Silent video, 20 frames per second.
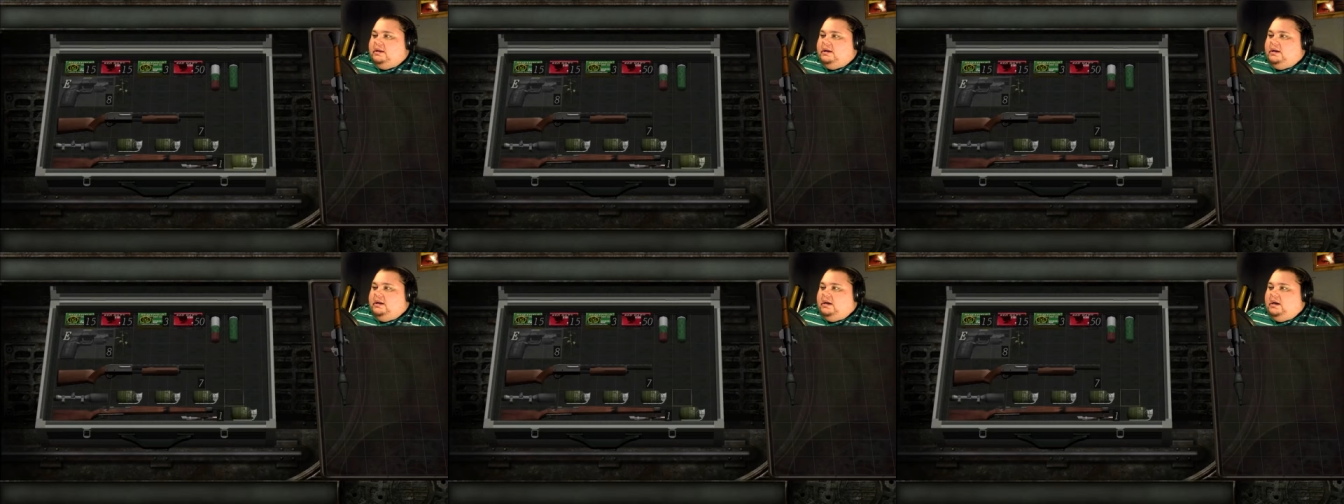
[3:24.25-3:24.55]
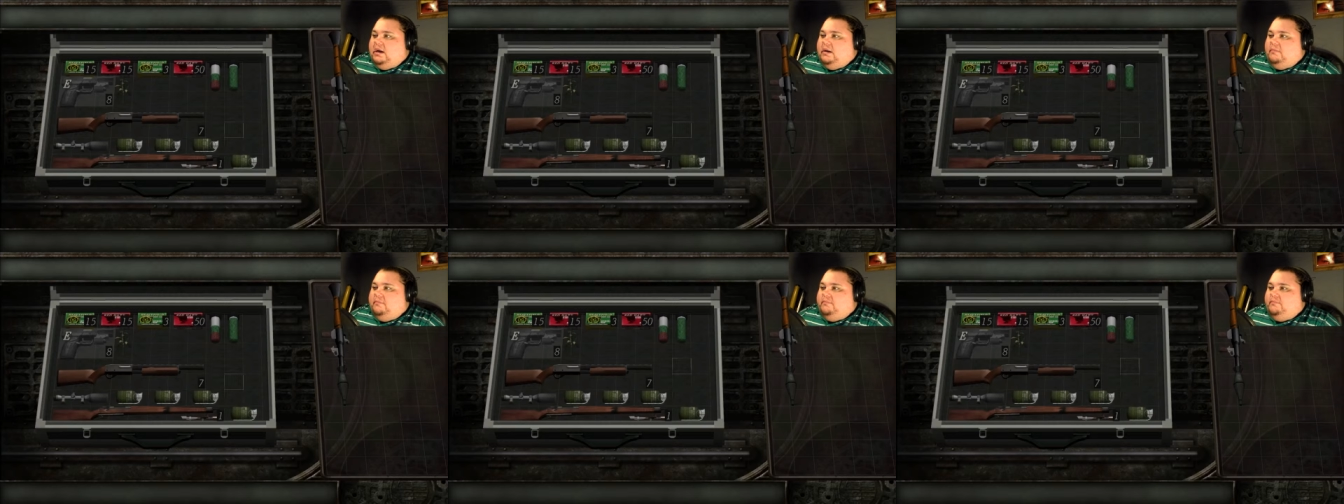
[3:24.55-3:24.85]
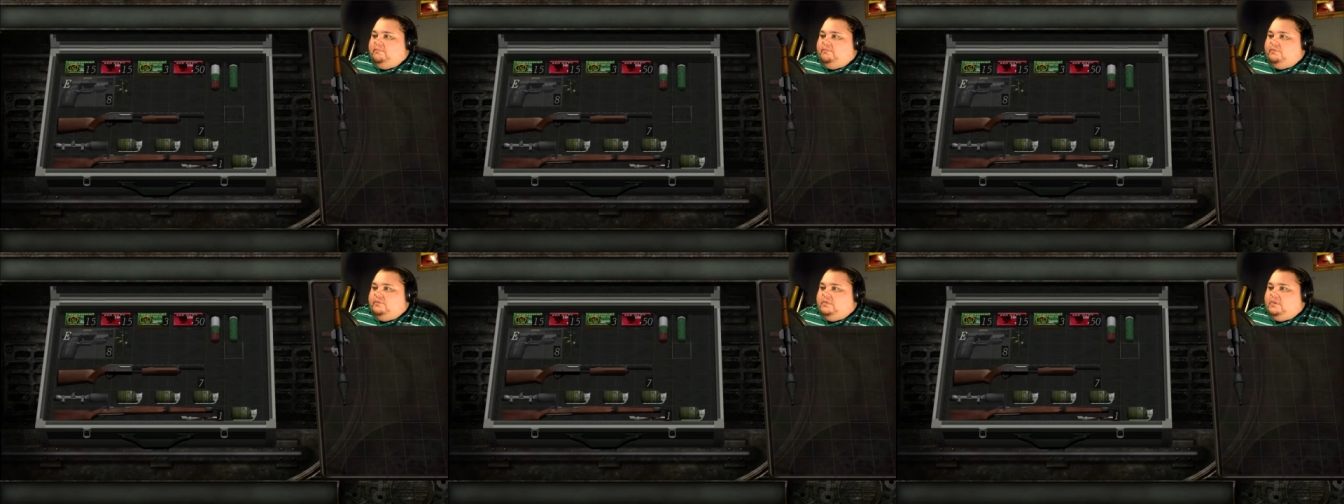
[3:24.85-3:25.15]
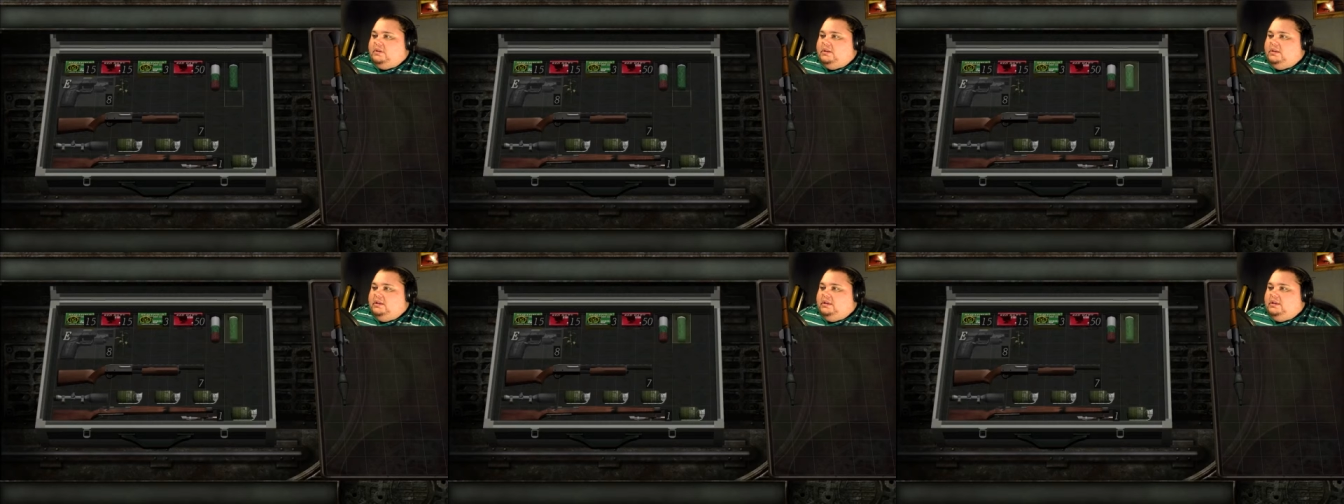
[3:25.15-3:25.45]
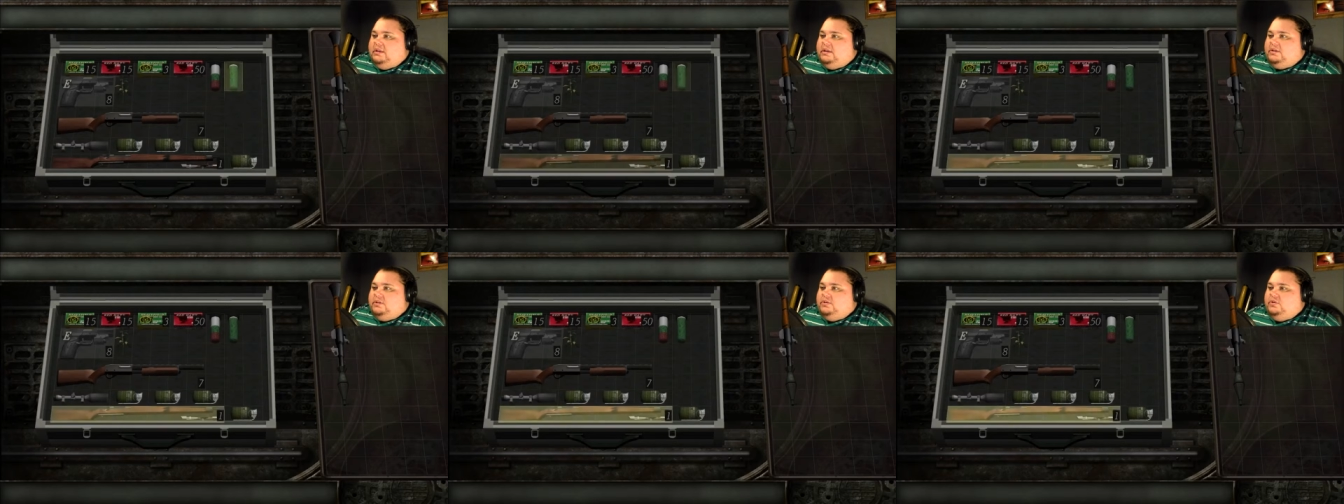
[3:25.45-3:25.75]
Um,
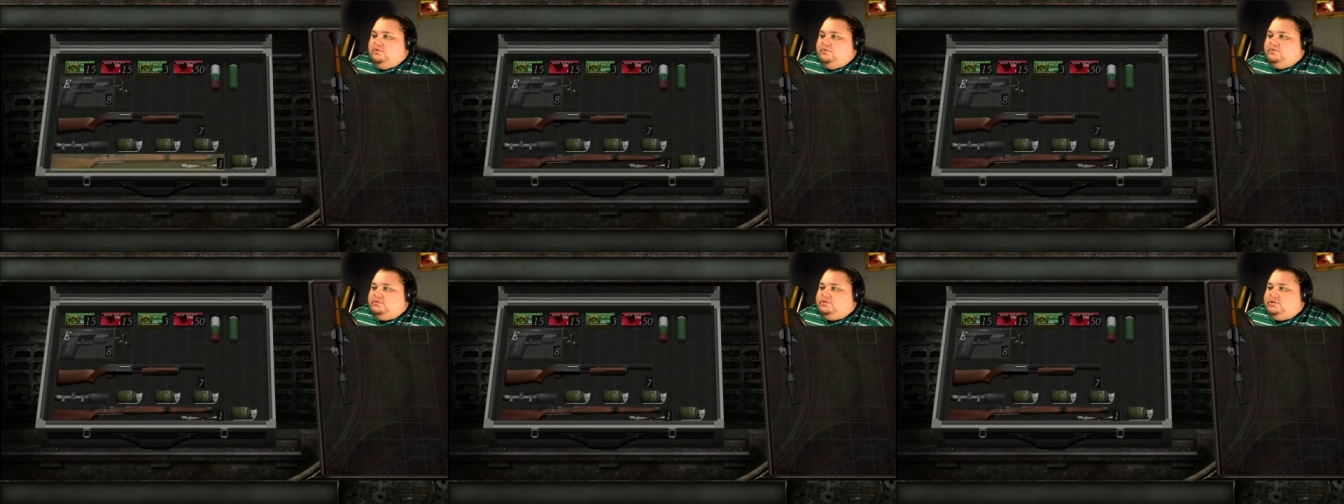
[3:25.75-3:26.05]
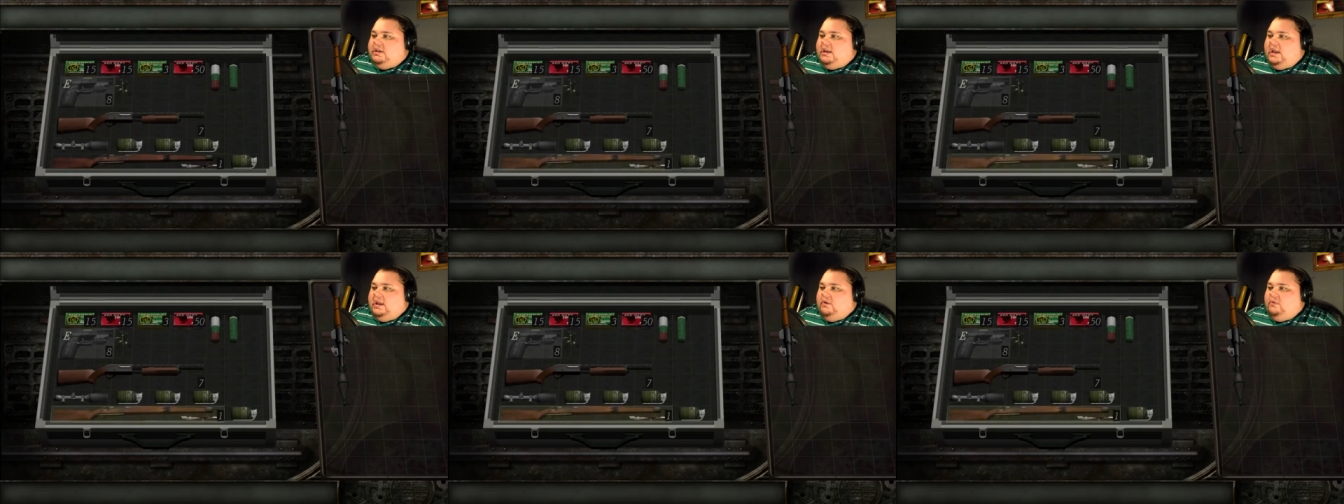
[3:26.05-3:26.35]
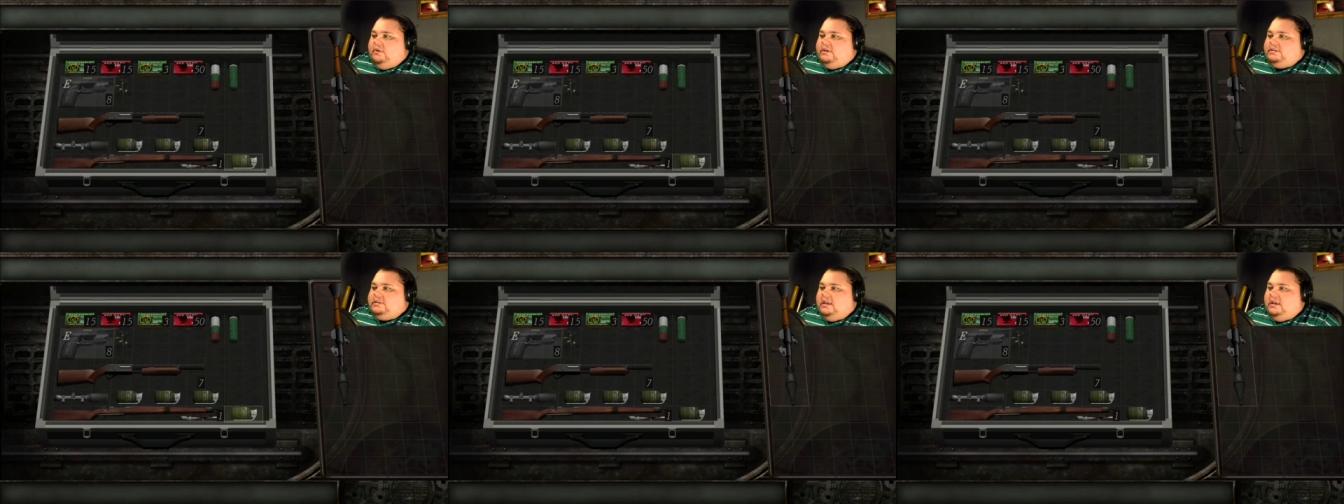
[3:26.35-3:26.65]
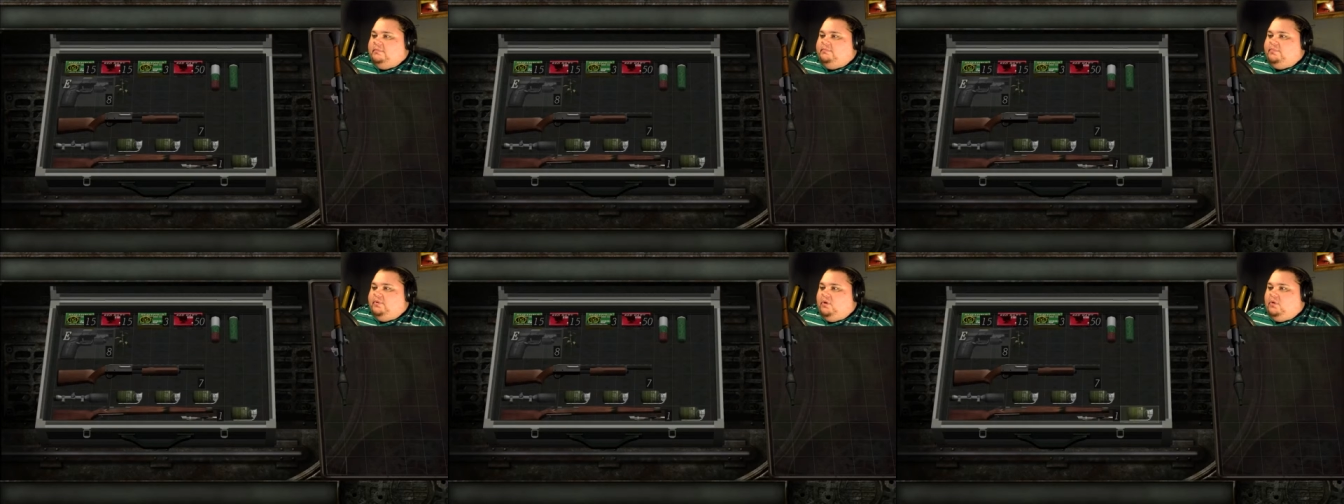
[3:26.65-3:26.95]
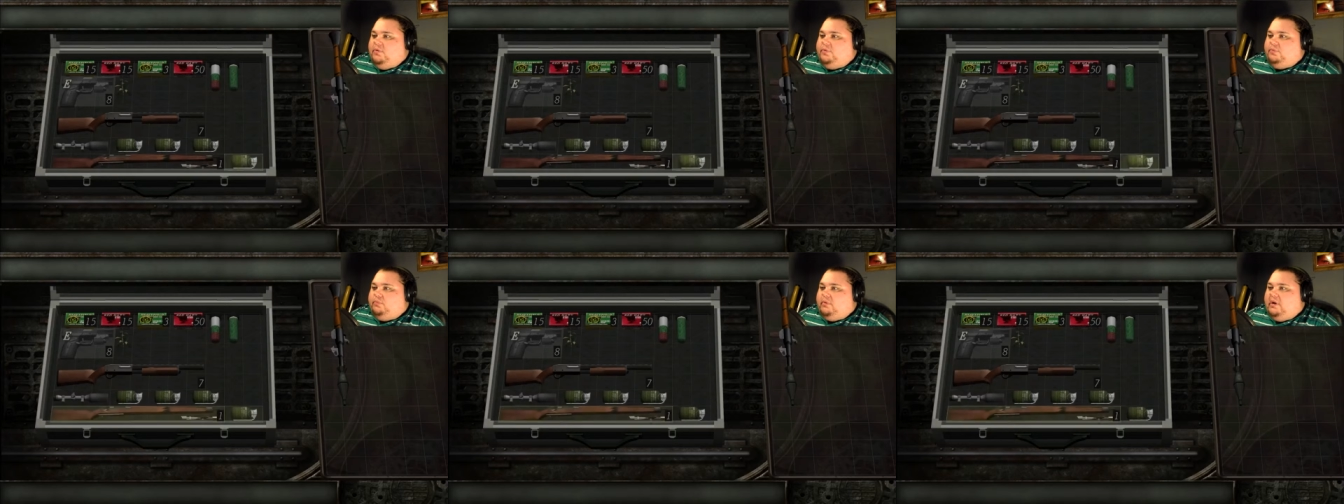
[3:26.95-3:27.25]
usually, I only take
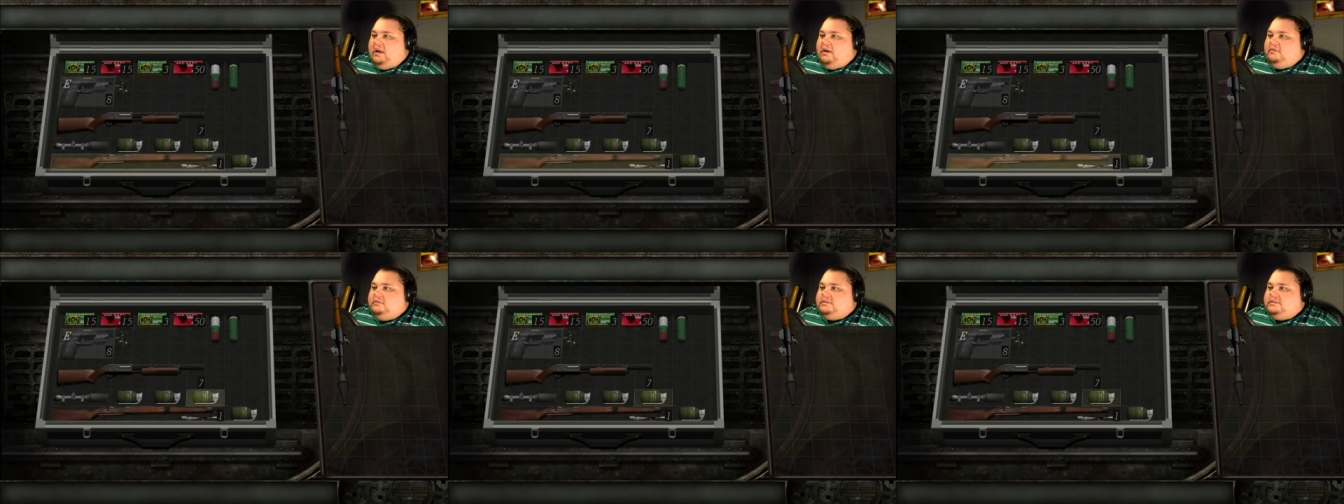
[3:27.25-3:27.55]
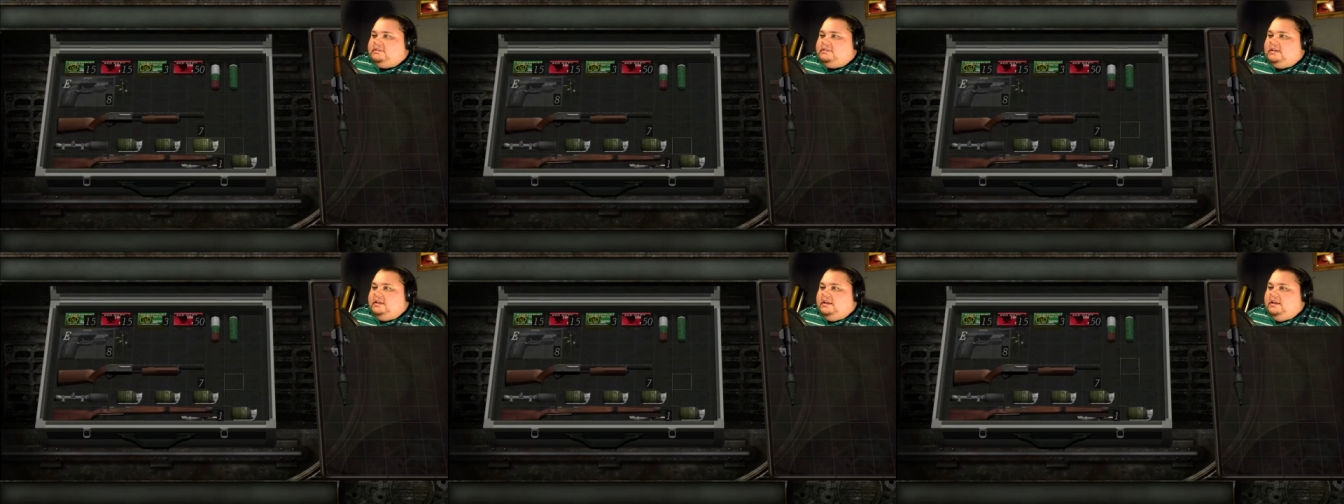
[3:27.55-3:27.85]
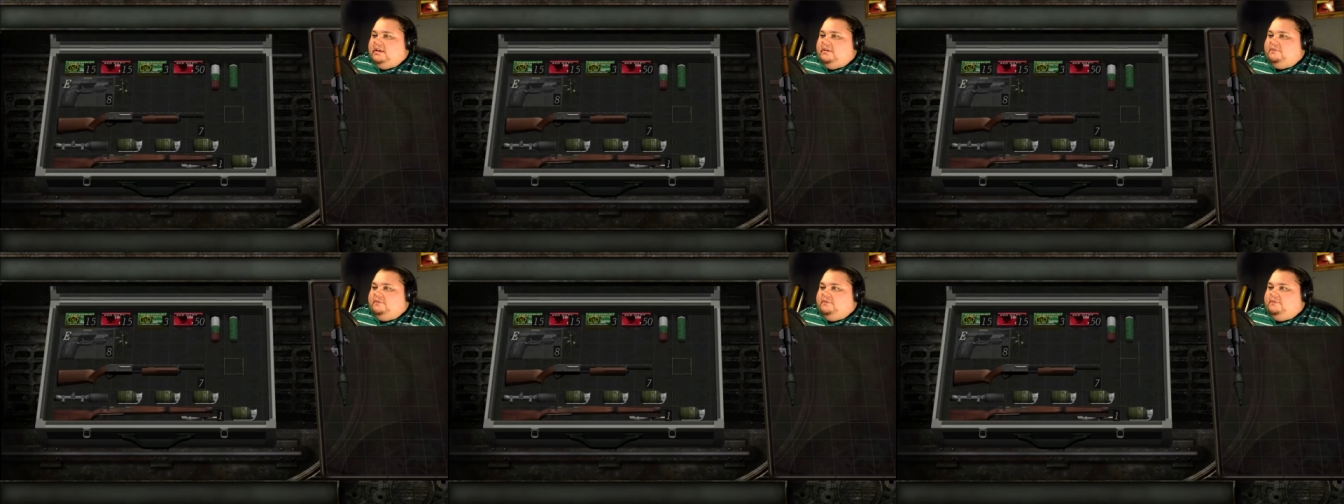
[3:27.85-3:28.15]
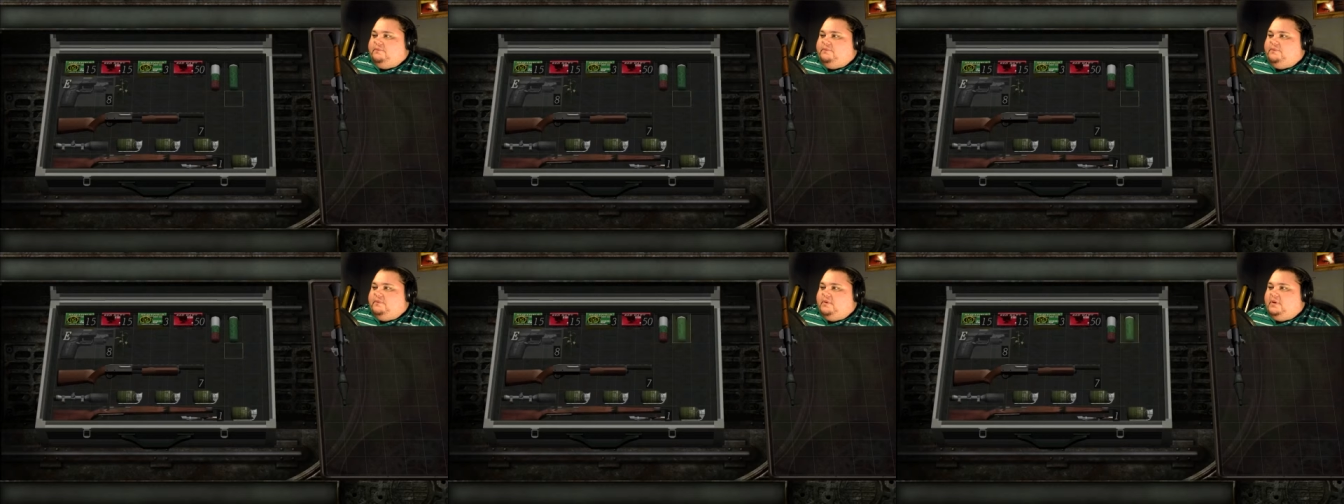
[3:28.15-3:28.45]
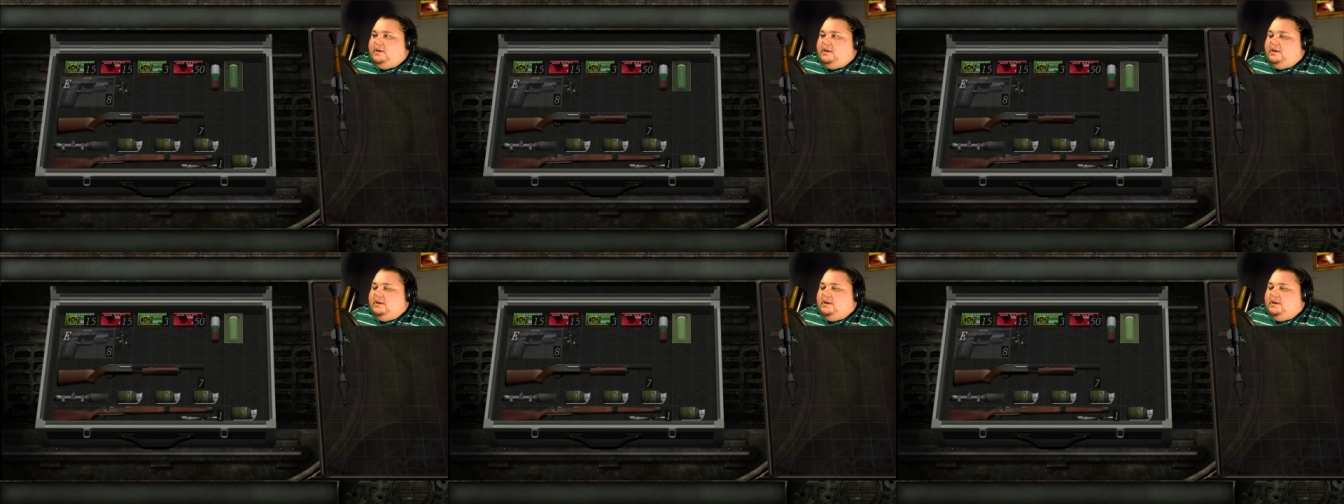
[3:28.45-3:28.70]
both routes if